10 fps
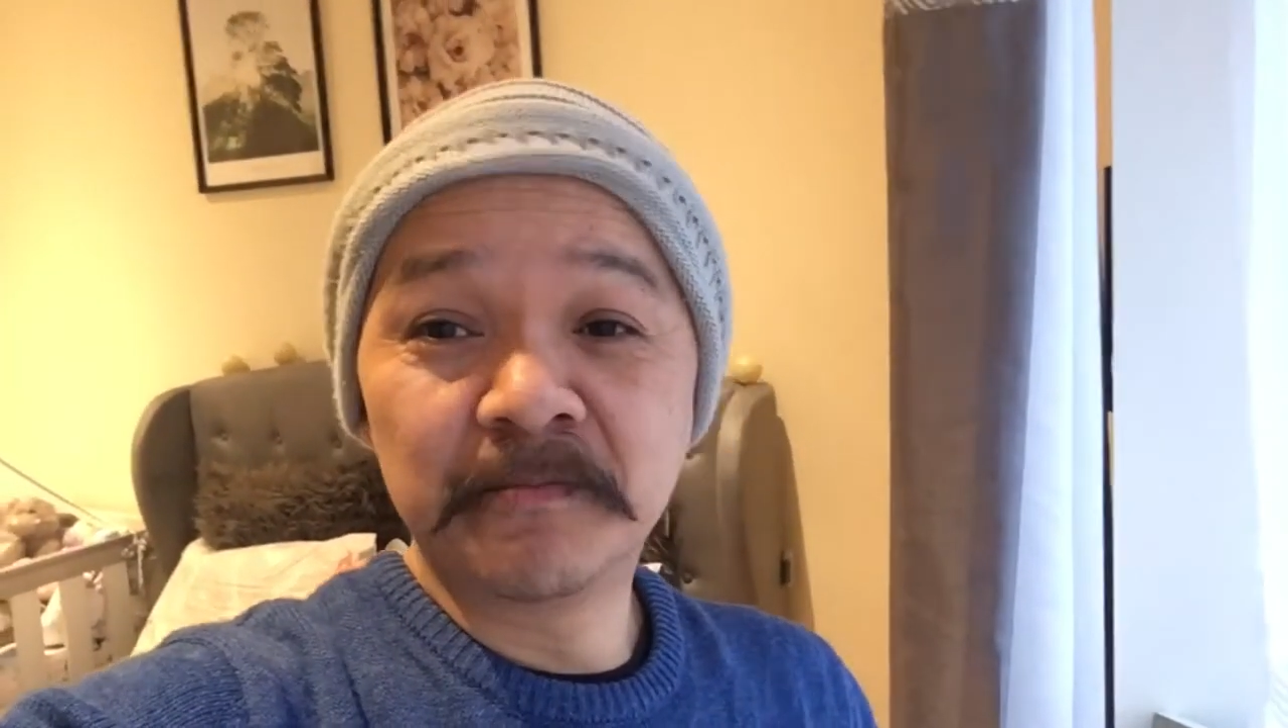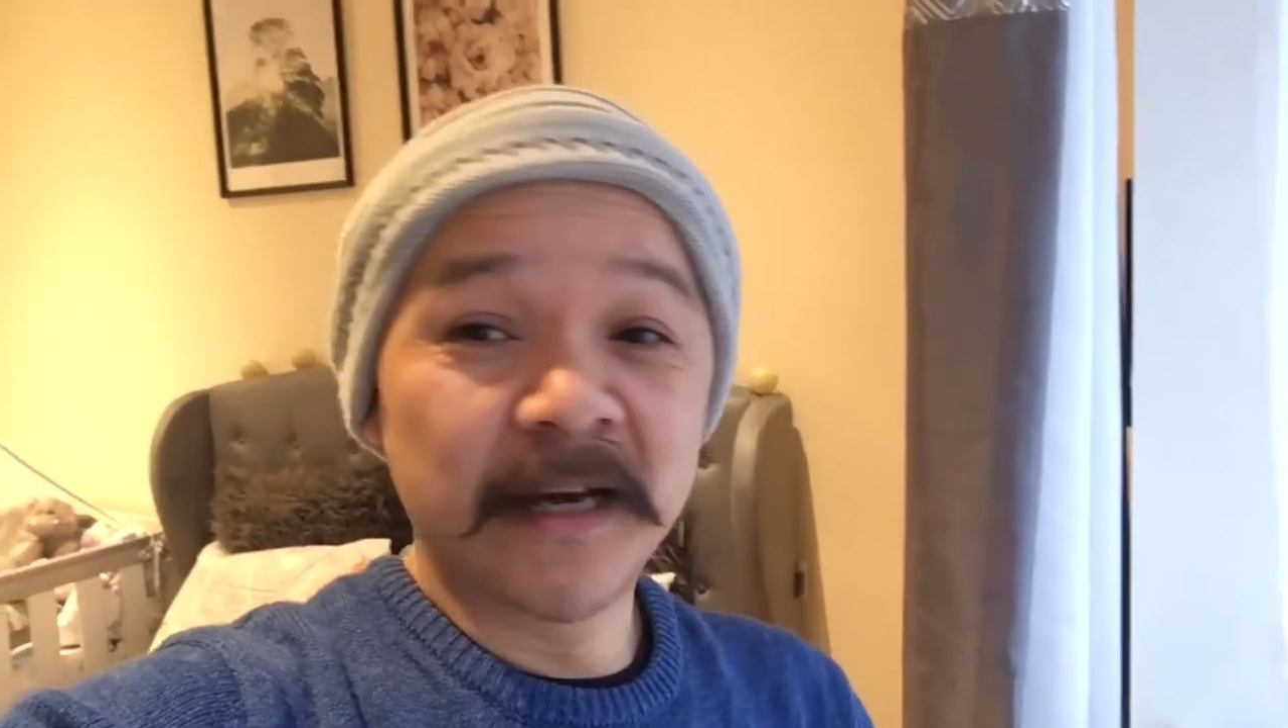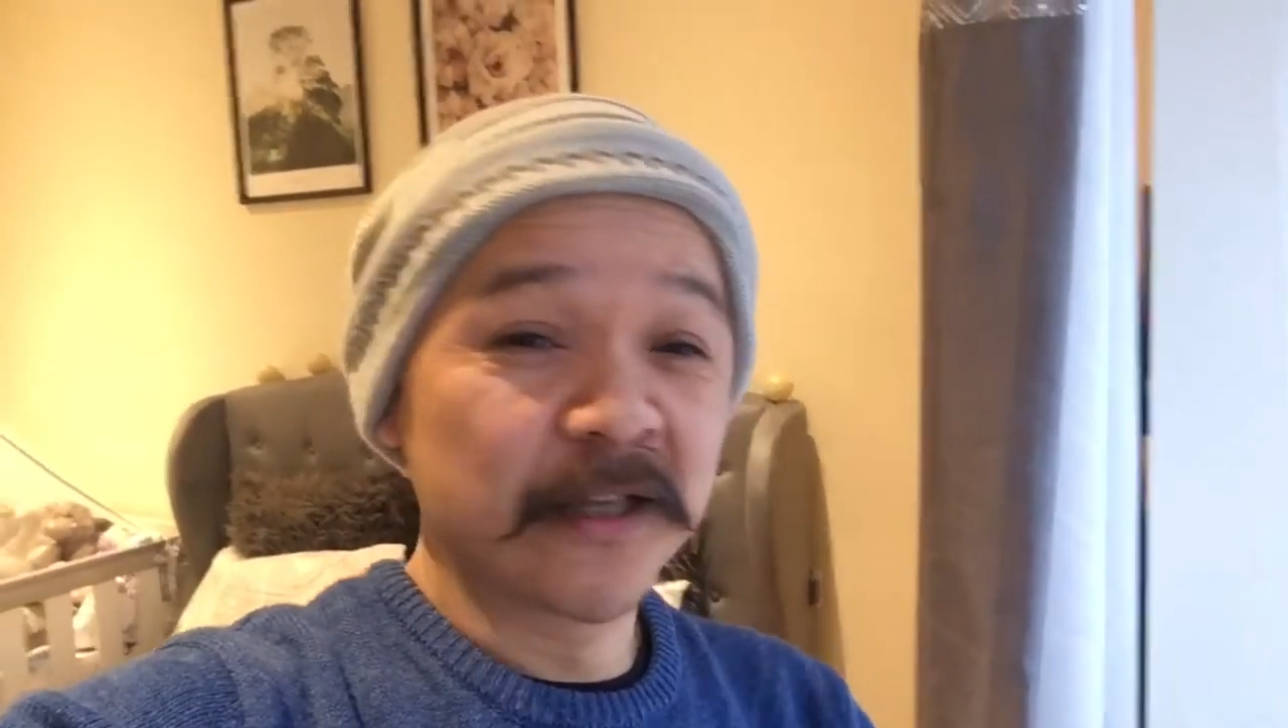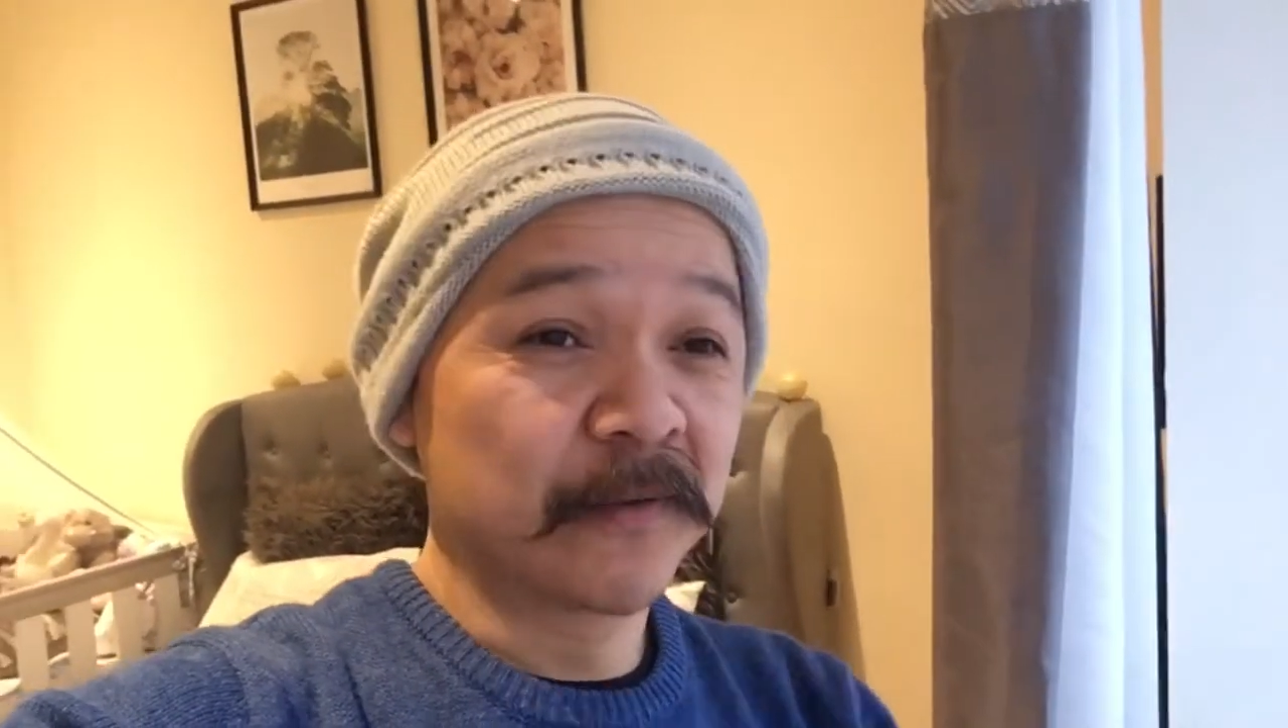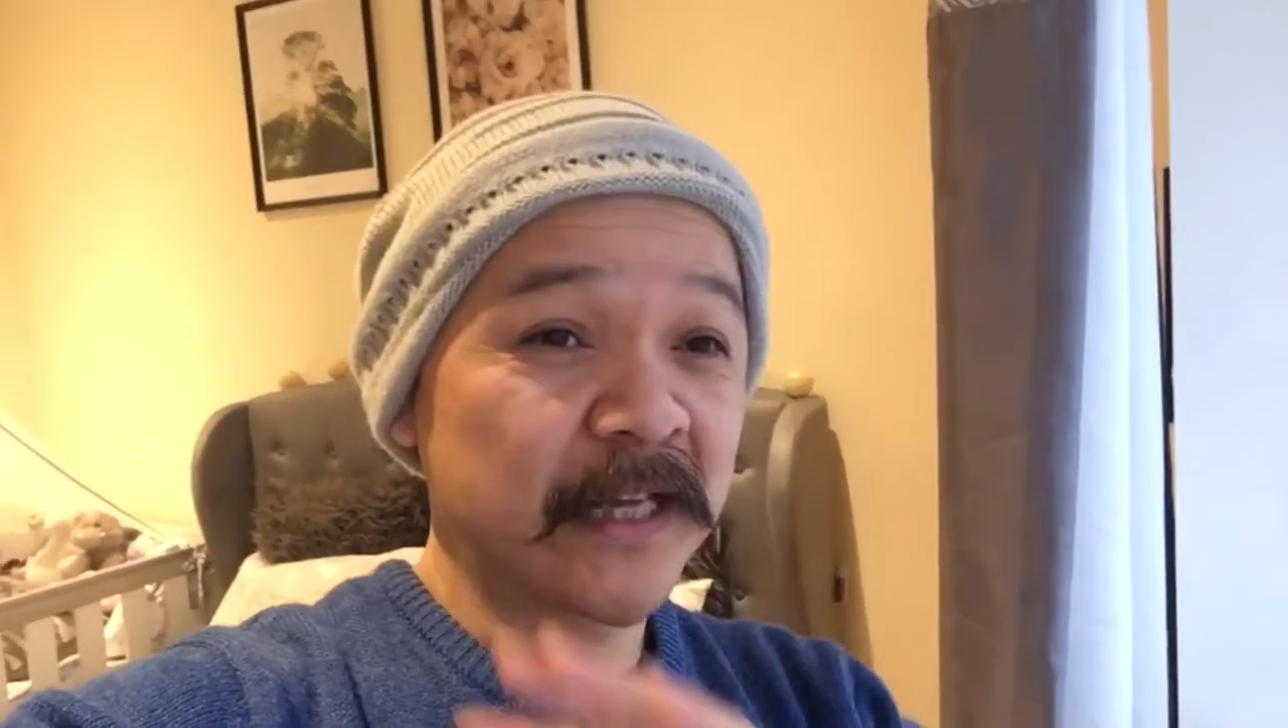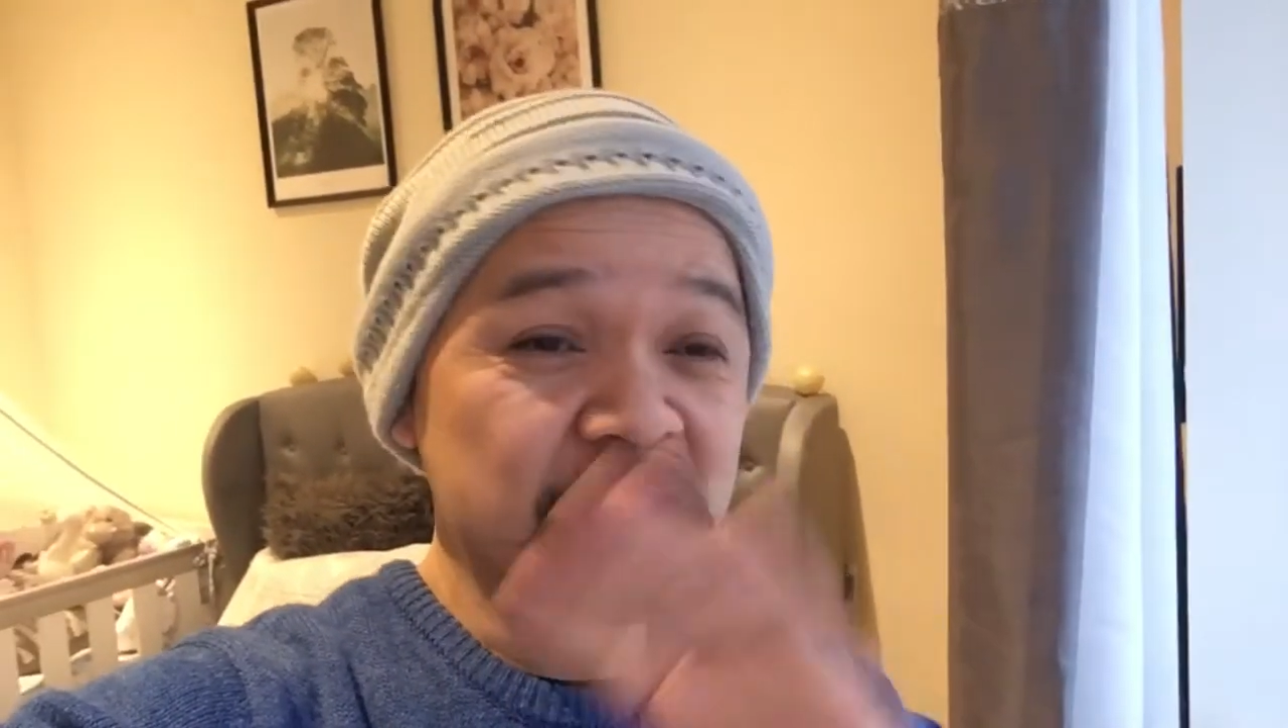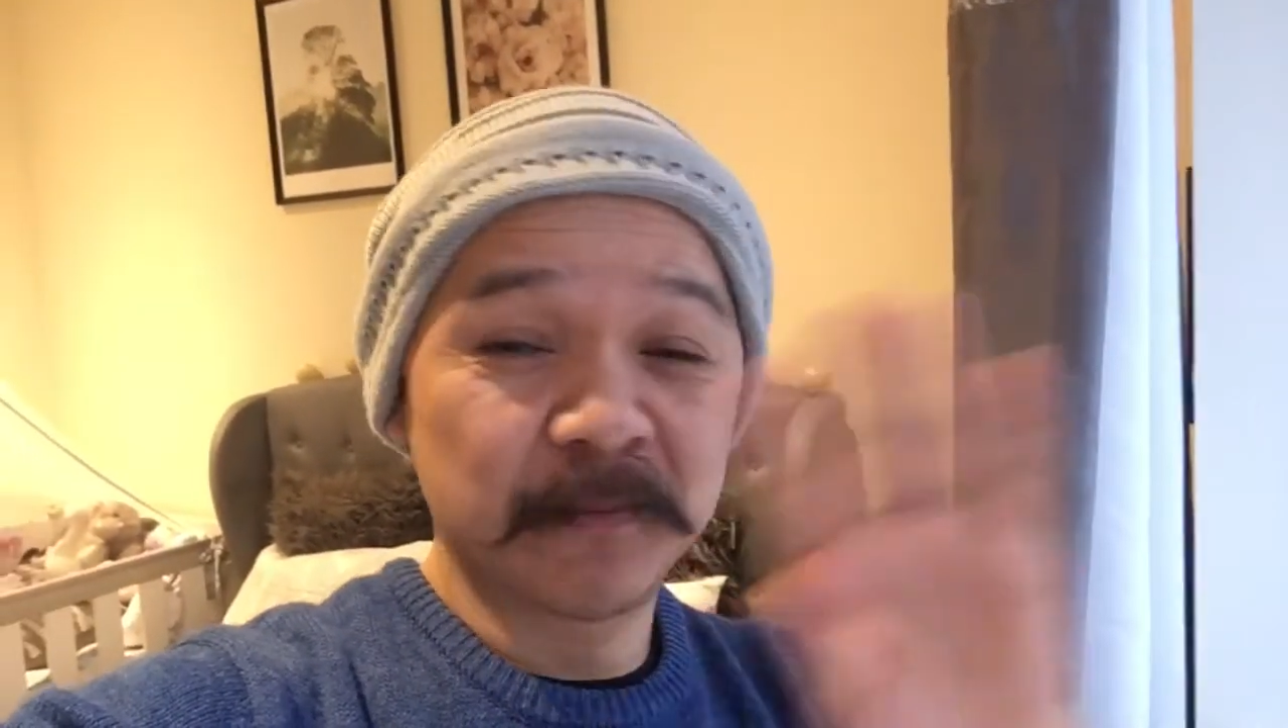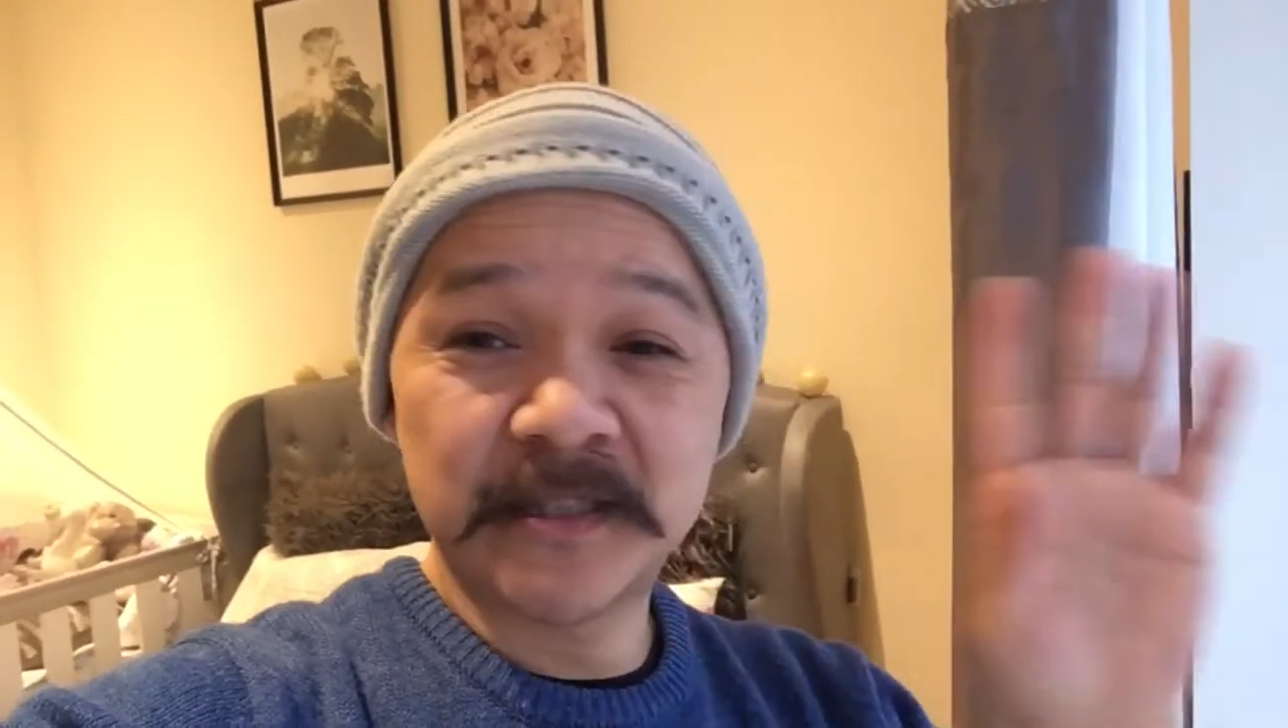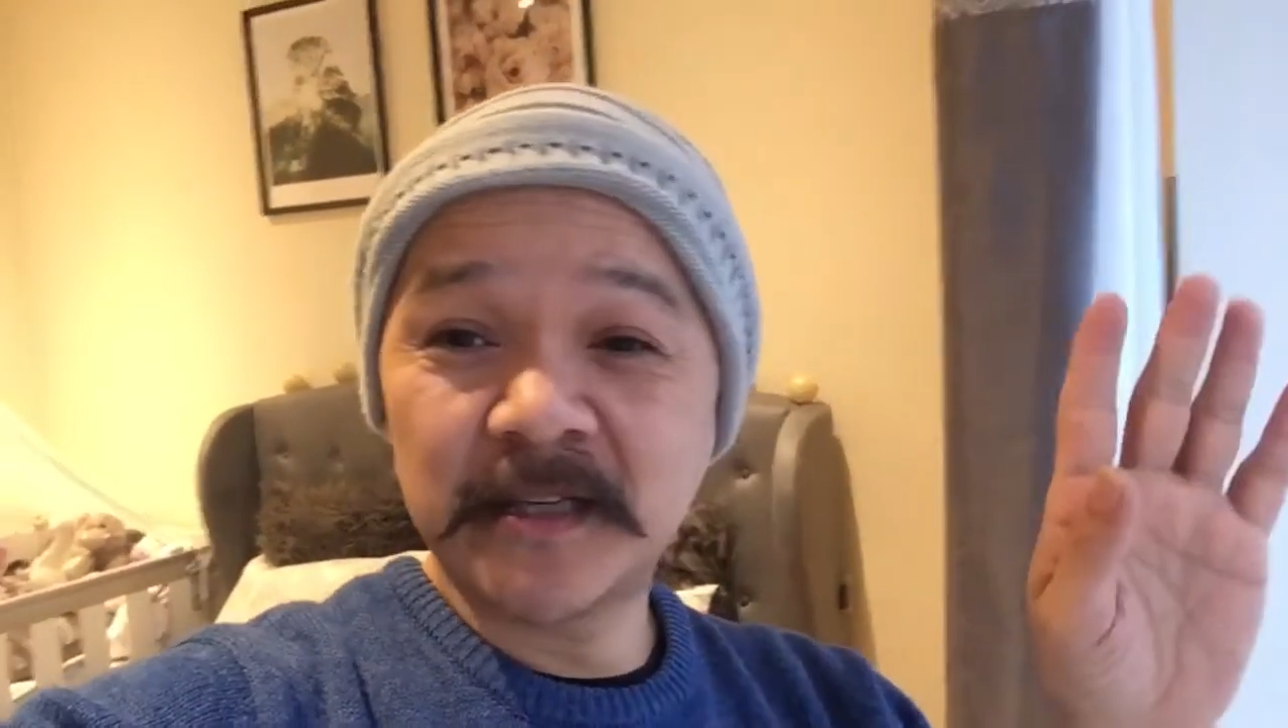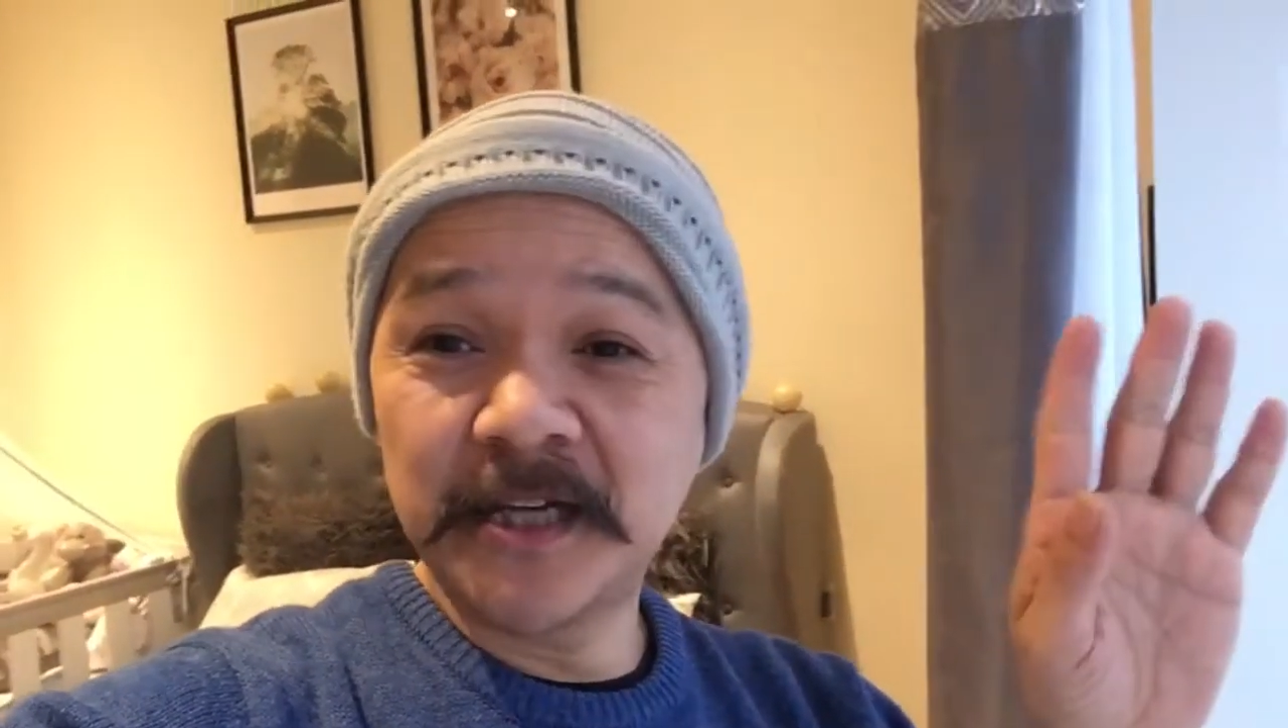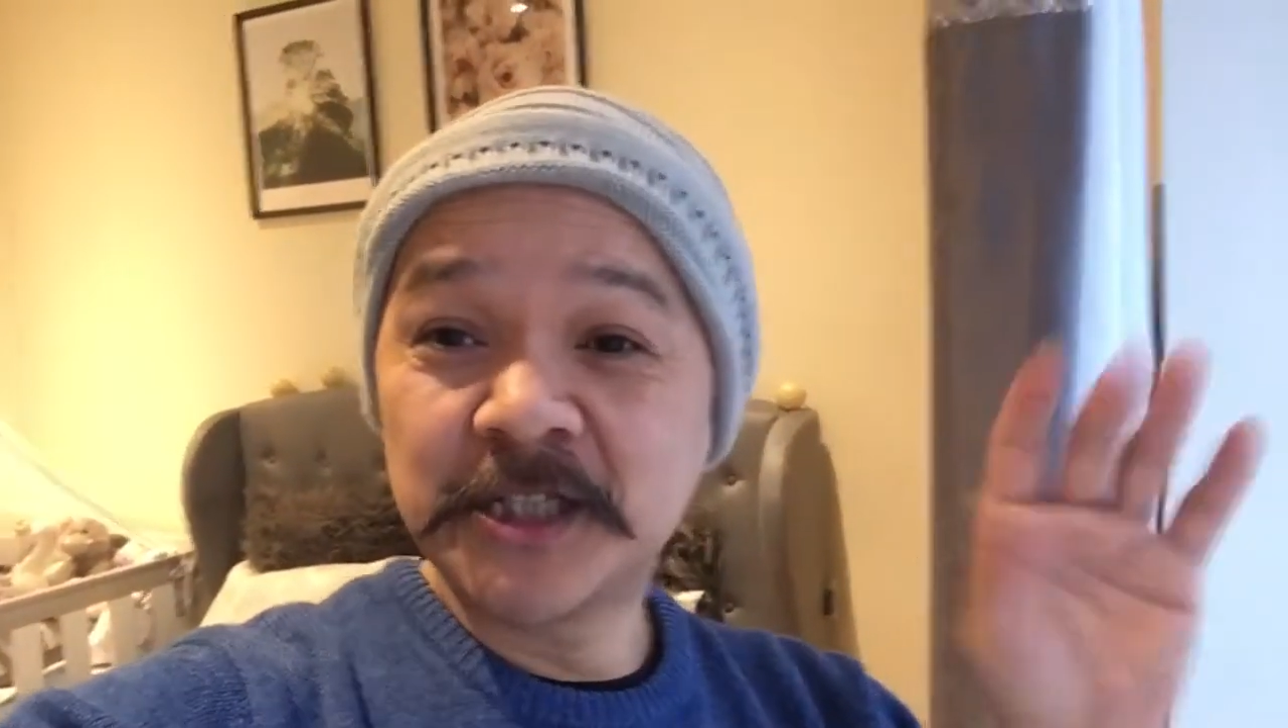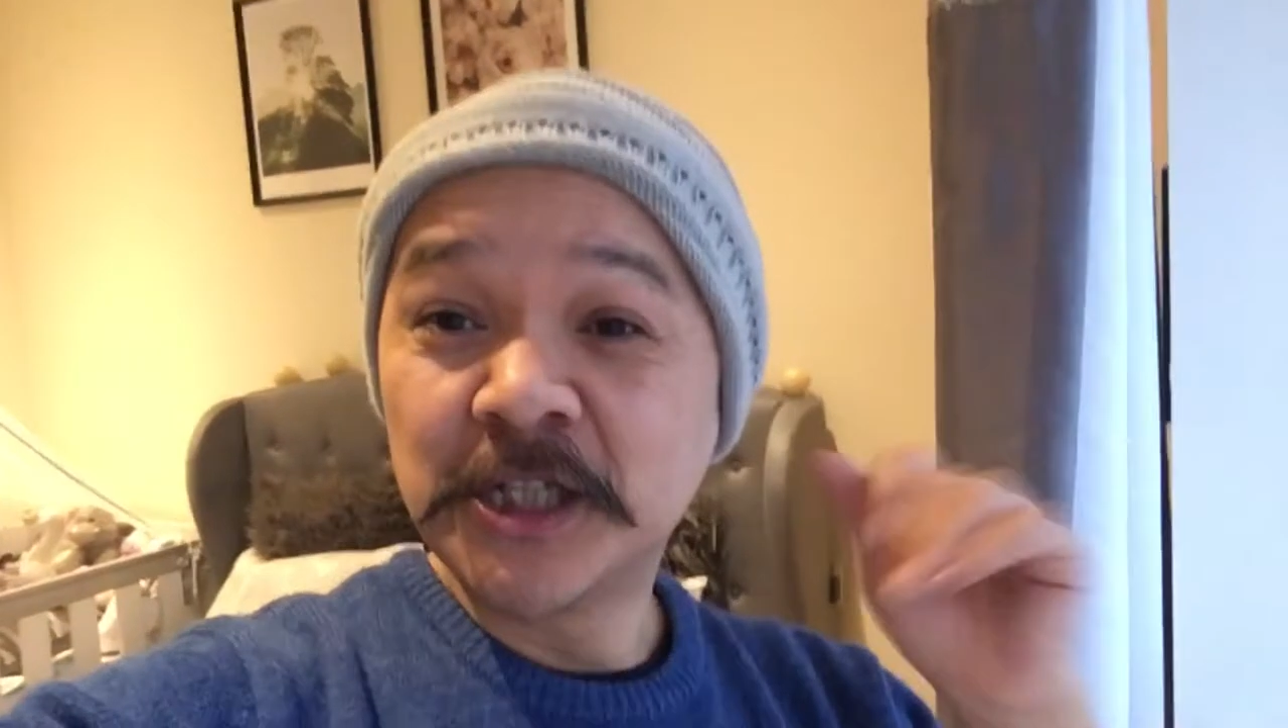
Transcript: By the way, that's a beside.